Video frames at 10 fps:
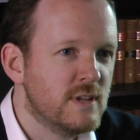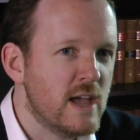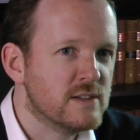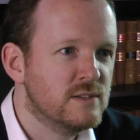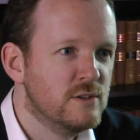
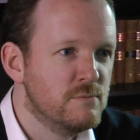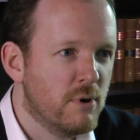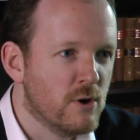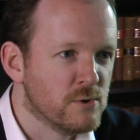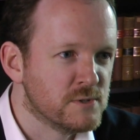Tax
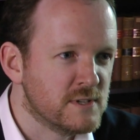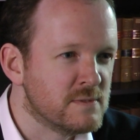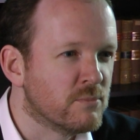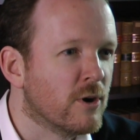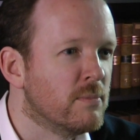loopholes
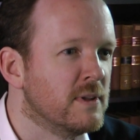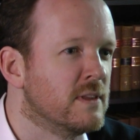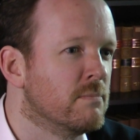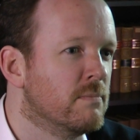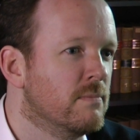isn't probably
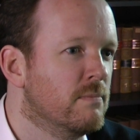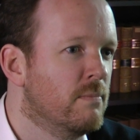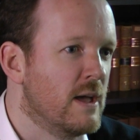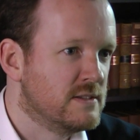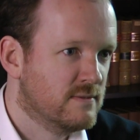the
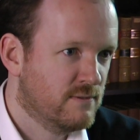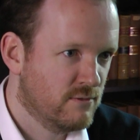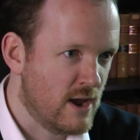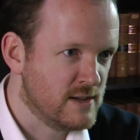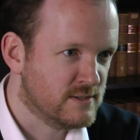best
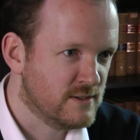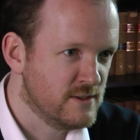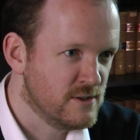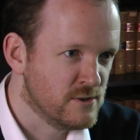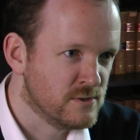phrase
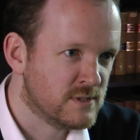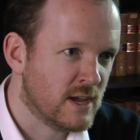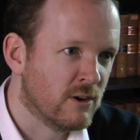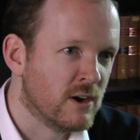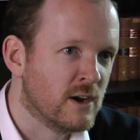to use.
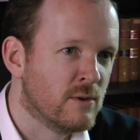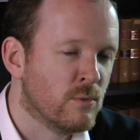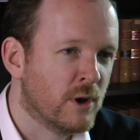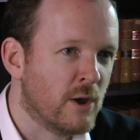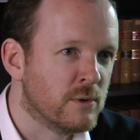There
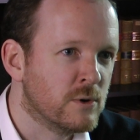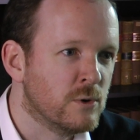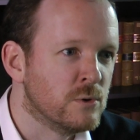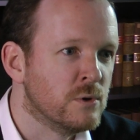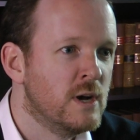are what I would
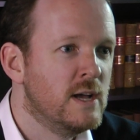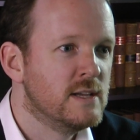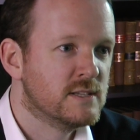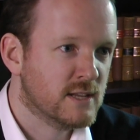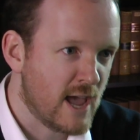call
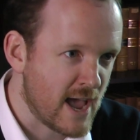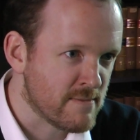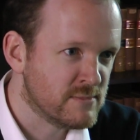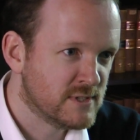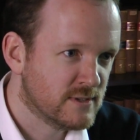
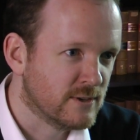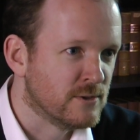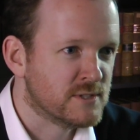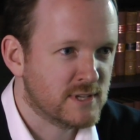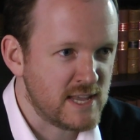scams
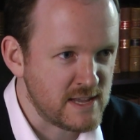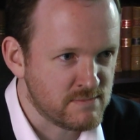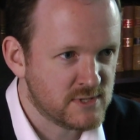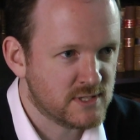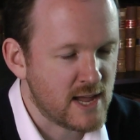or
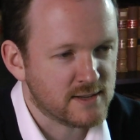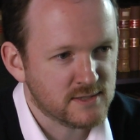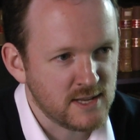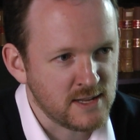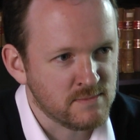schemes, tax
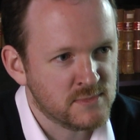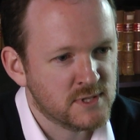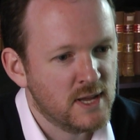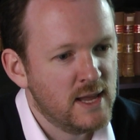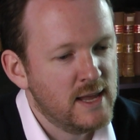
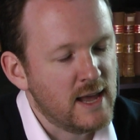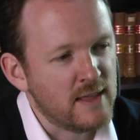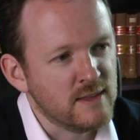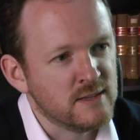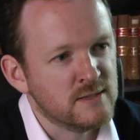schemes,
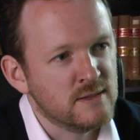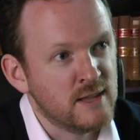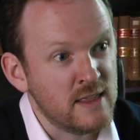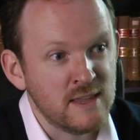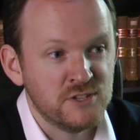and
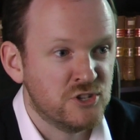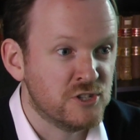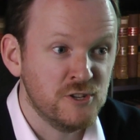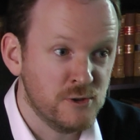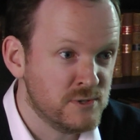then there's
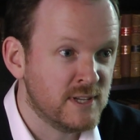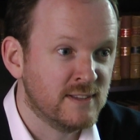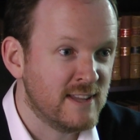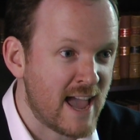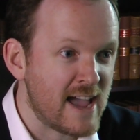just
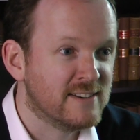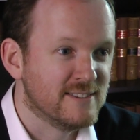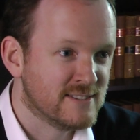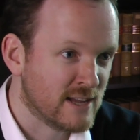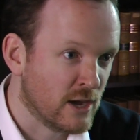using the act
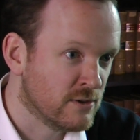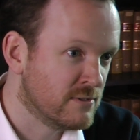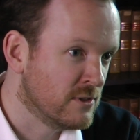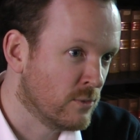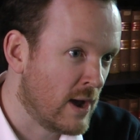
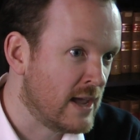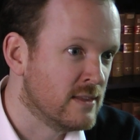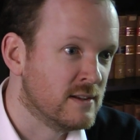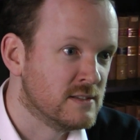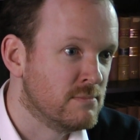itself in the way
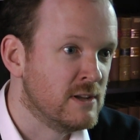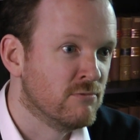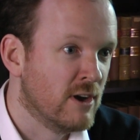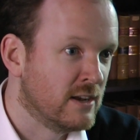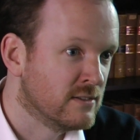that it's
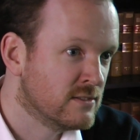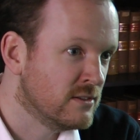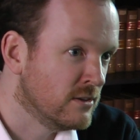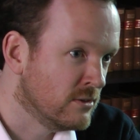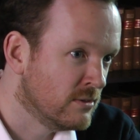been written
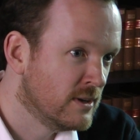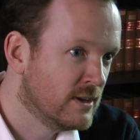to